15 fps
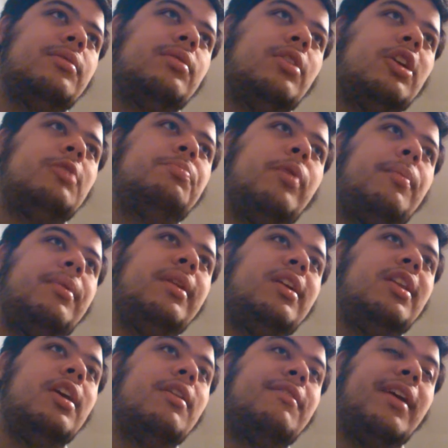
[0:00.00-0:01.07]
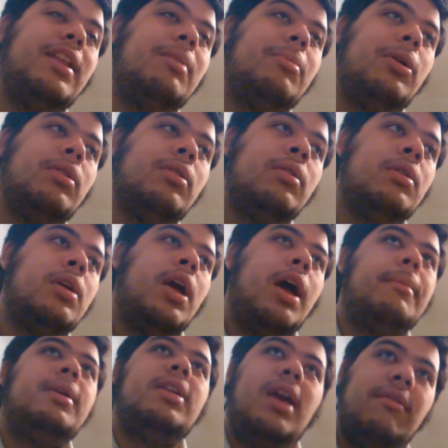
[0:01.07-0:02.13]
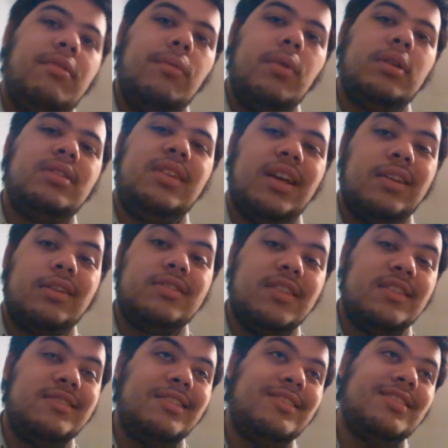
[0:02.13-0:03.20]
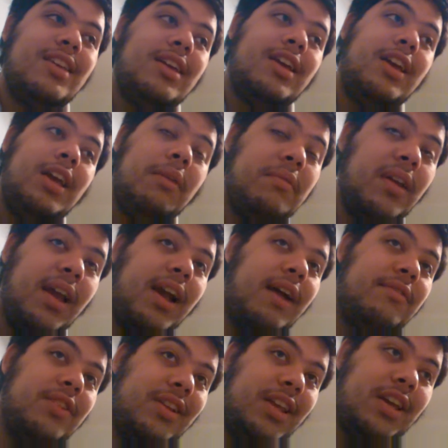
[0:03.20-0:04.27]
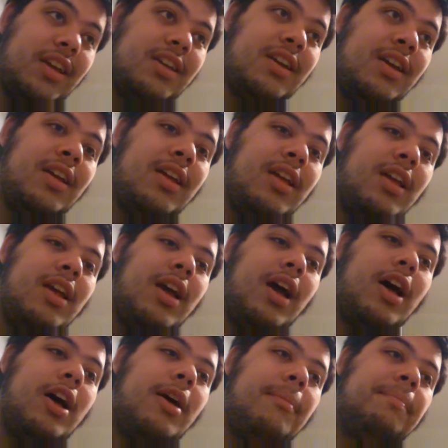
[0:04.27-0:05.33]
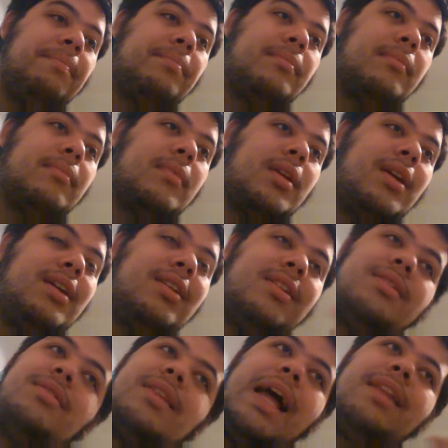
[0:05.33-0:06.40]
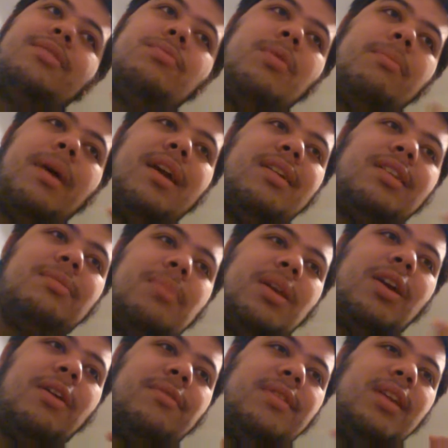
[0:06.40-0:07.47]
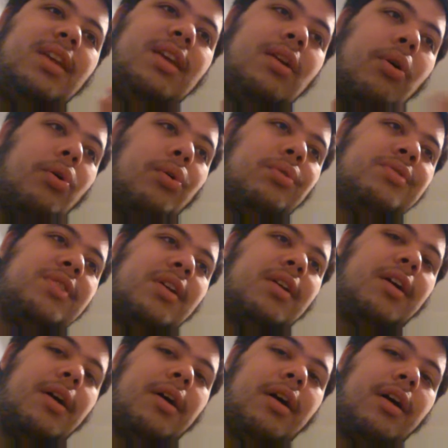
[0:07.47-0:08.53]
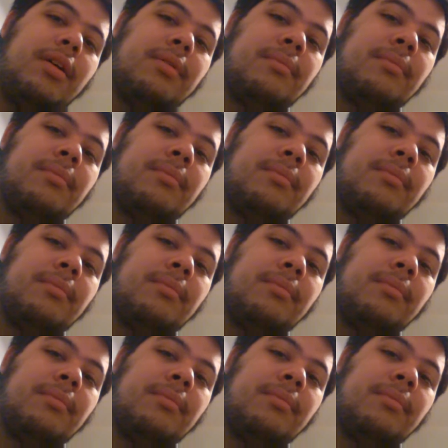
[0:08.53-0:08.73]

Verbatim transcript: not publicly available. I mean, everyone can access it if they have the link. Um, it, that reminded me of the old uh,